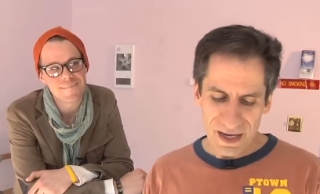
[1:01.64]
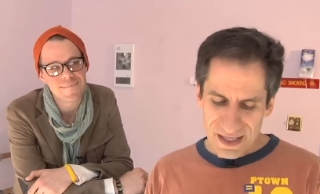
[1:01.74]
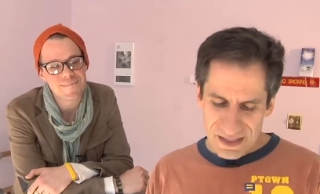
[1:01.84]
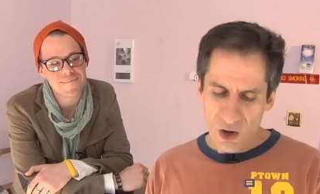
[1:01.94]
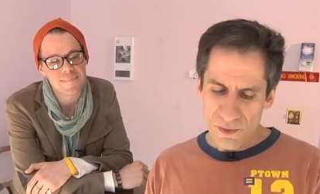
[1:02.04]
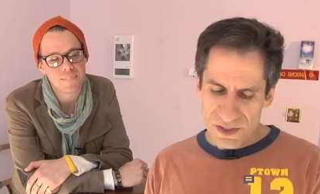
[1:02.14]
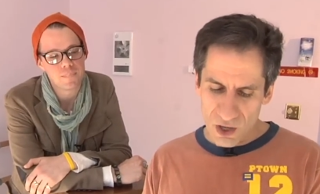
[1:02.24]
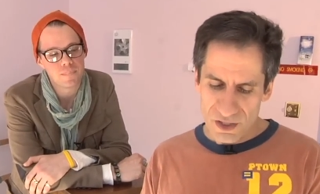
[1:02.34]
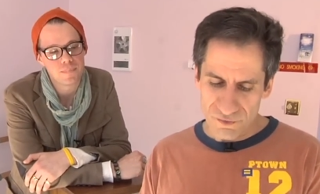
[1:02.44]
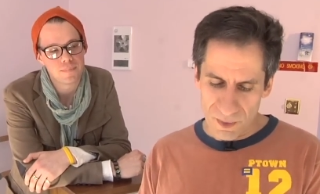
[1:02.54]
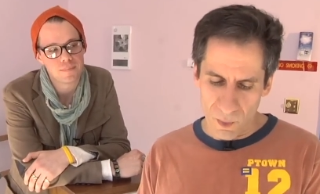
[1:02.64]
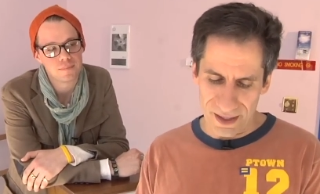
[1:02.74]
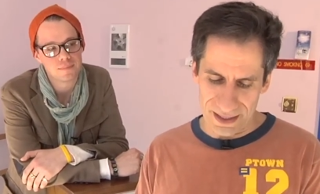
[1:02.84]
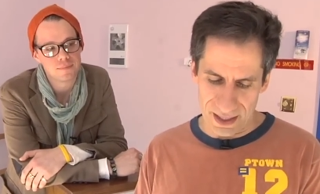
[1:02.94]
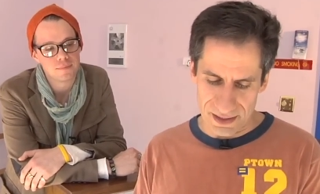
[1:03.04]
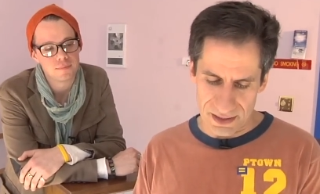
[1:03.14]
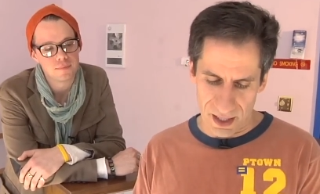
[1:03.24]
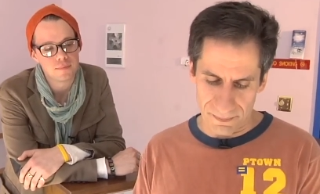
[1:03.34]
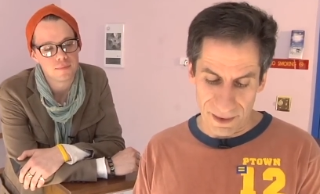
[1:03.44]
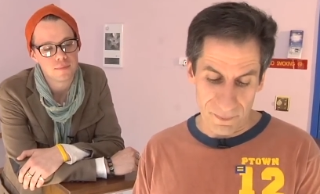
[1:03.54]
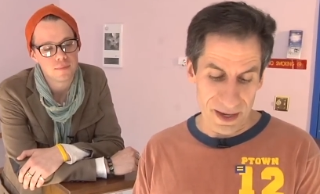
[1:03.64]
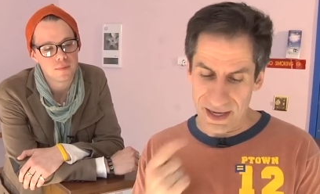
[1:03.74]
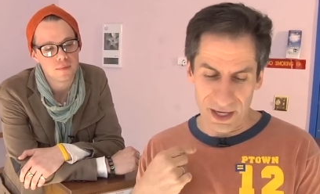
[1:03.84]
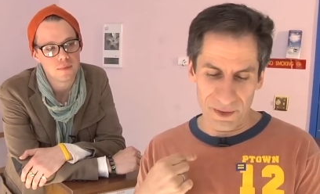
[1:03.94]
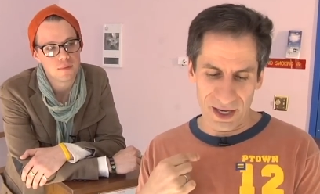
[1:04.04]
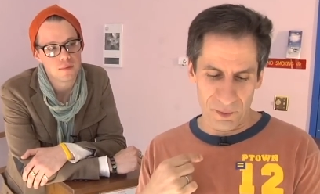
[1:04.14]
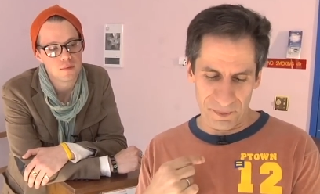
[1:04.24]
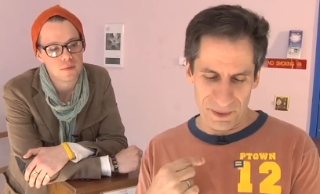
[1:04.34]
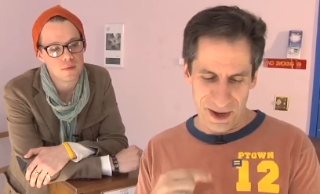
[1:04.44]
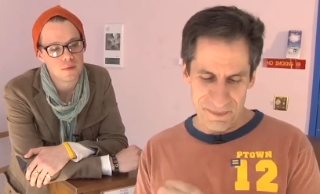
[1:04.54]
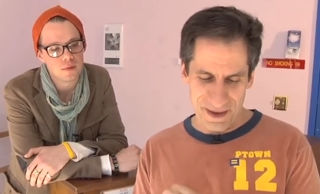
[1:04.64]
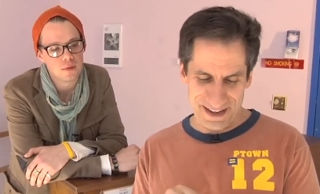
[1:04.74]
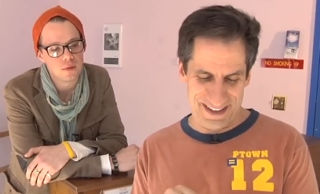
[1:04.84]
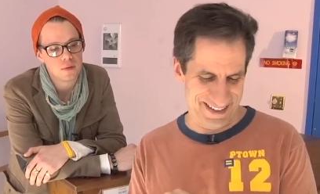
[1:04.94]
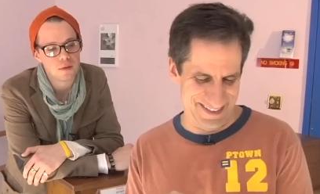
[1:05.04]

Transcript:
Speaker 1: but it's always also rewinding non-stop. By the way, not knowing how to work my own iPad.